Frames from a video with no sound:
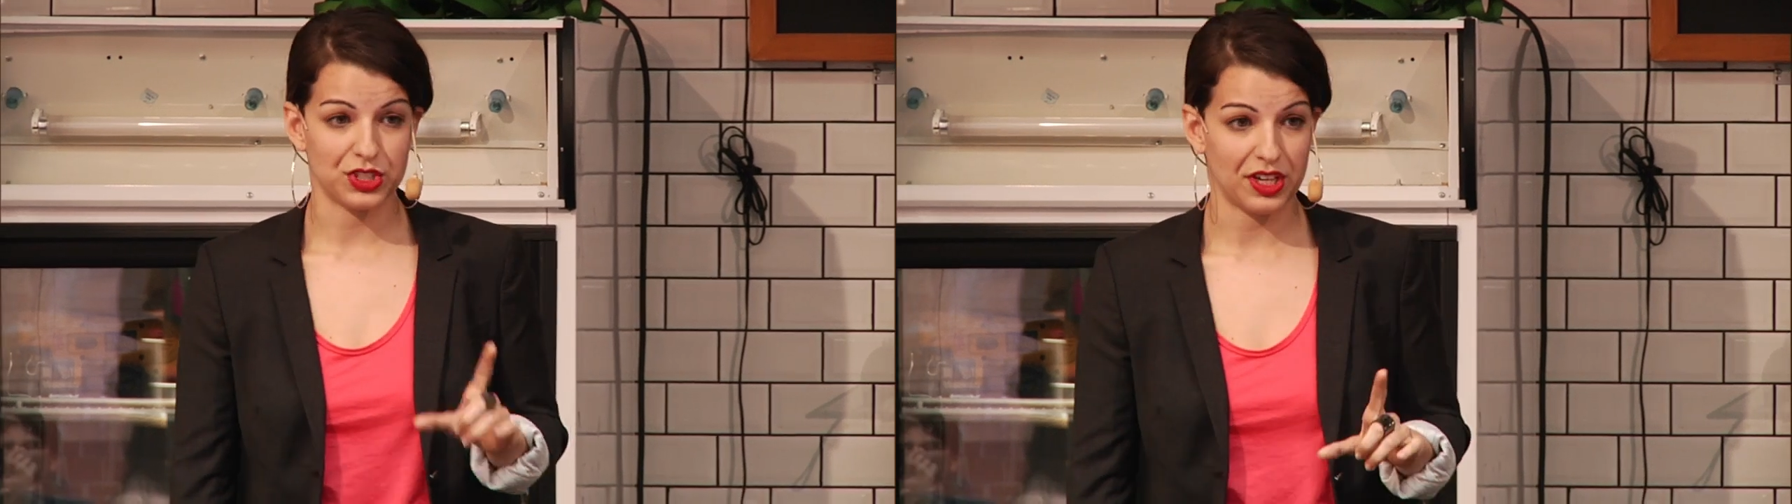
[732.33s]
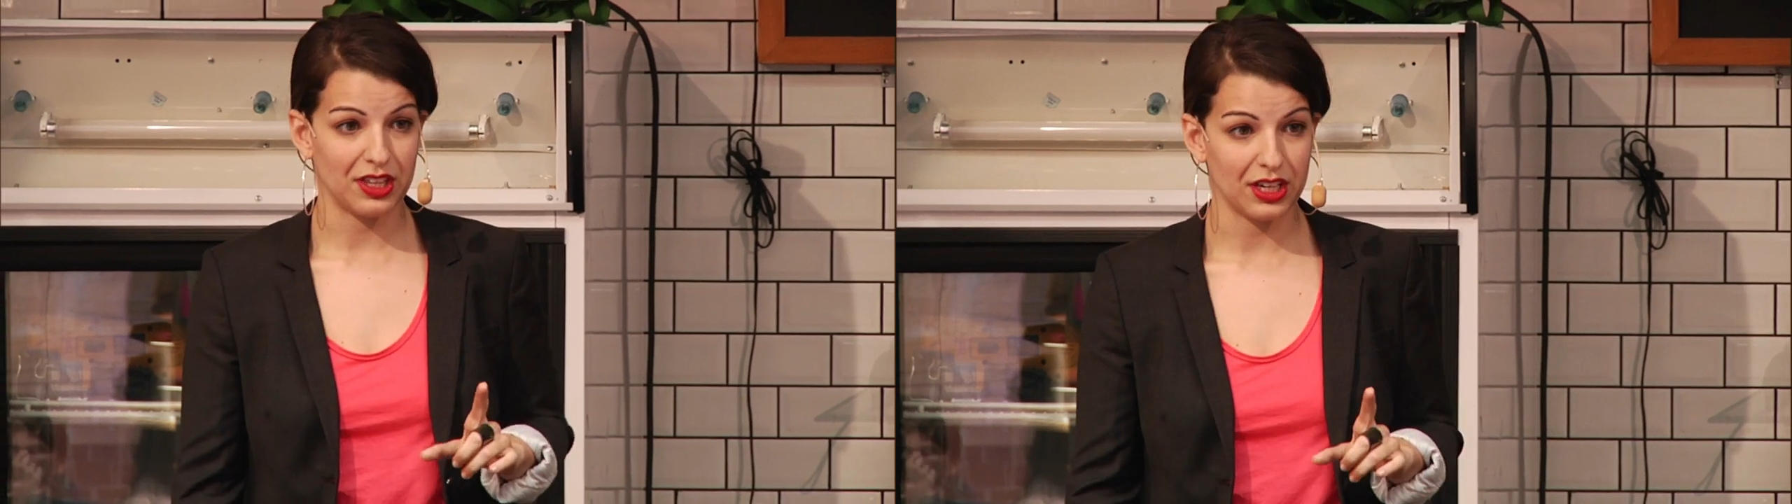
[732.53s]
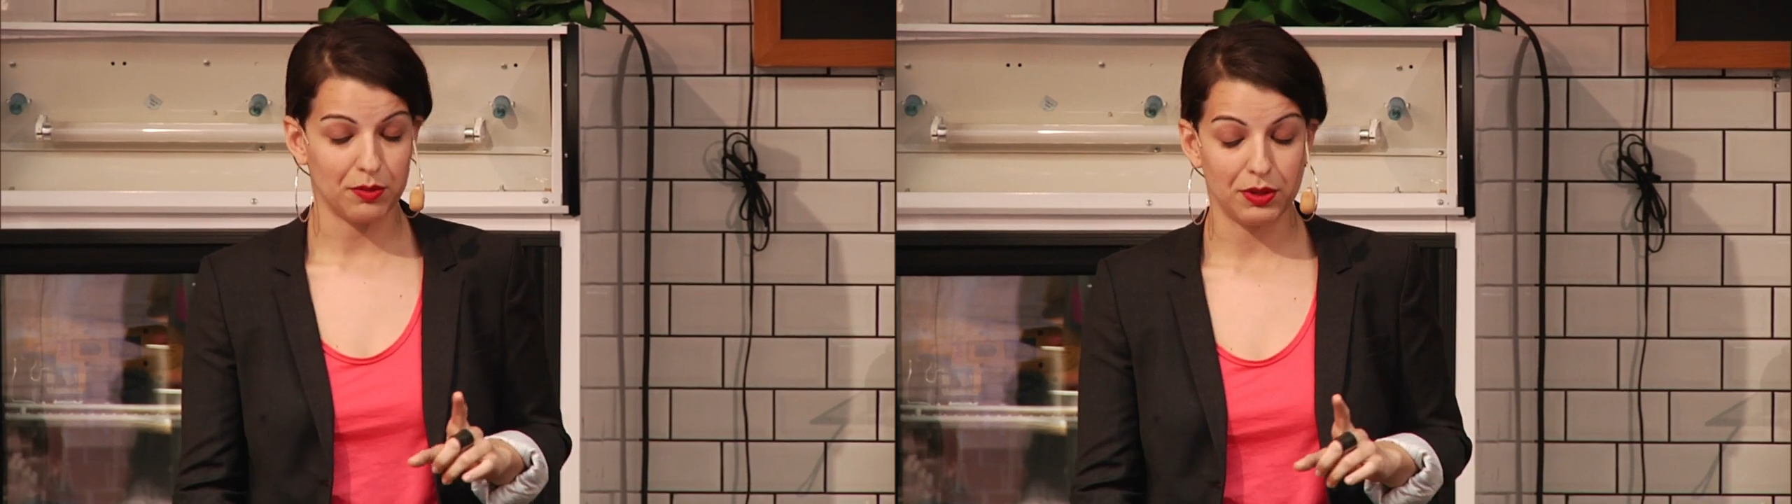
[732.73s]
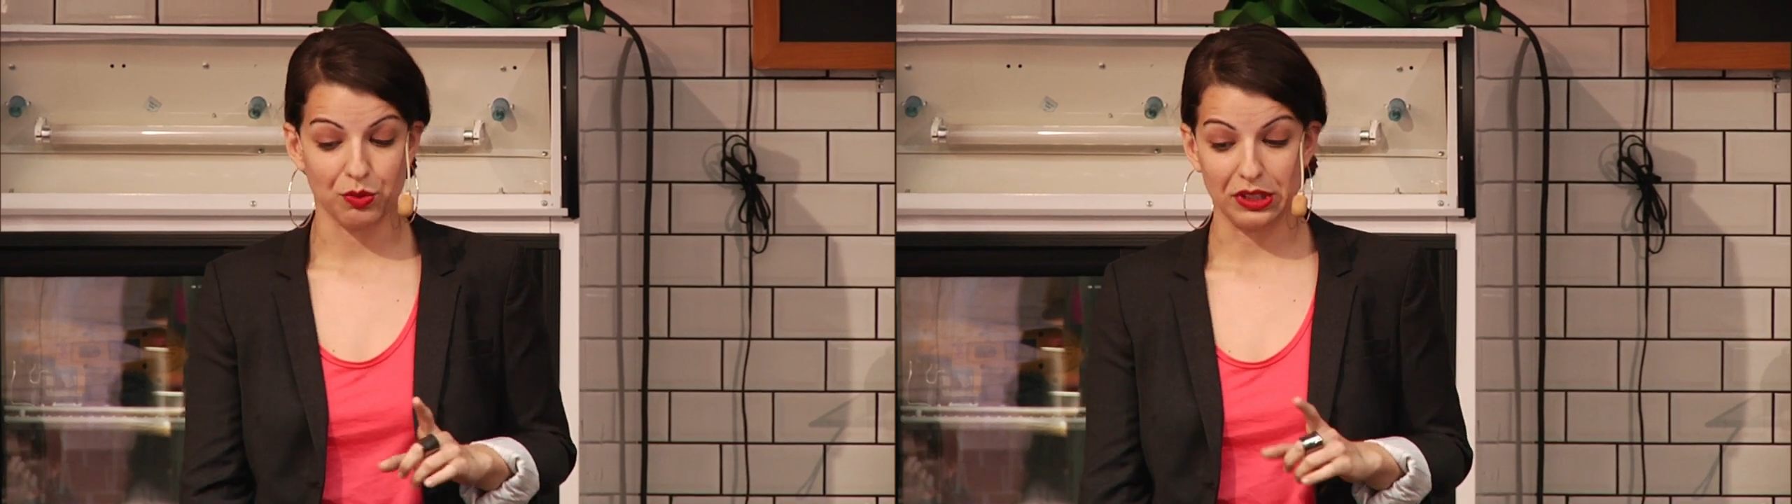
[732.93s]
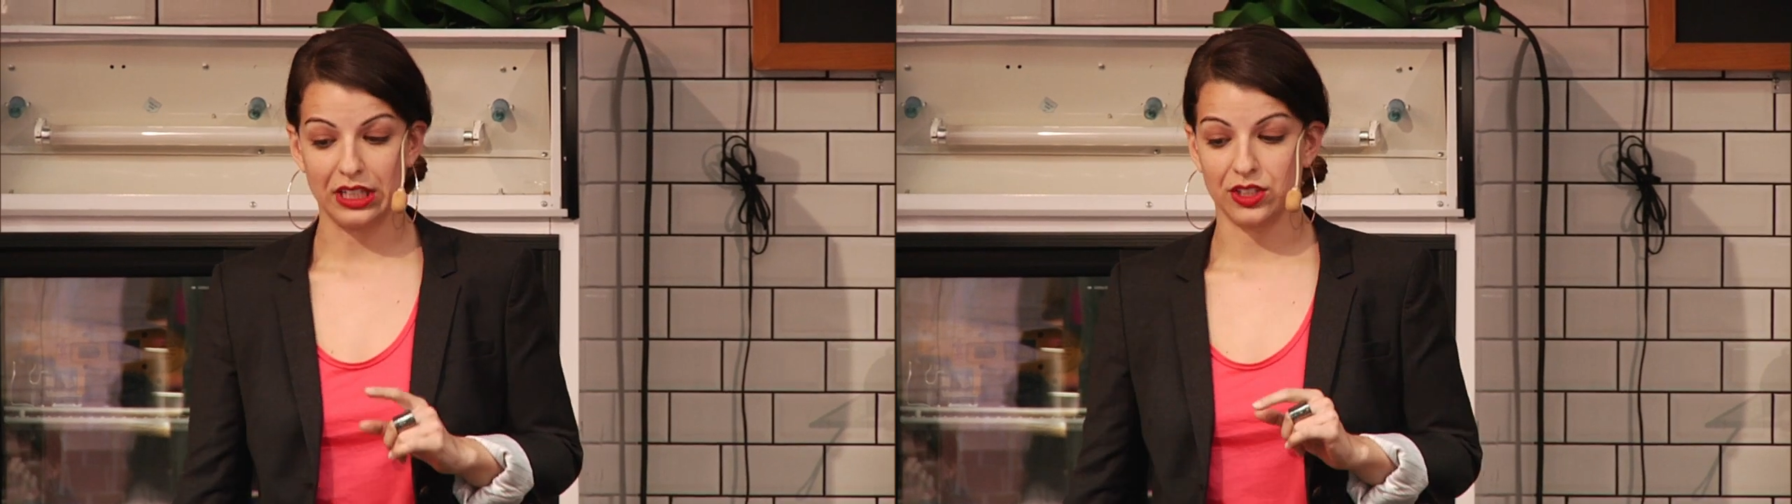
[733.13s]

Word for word: which I think can be really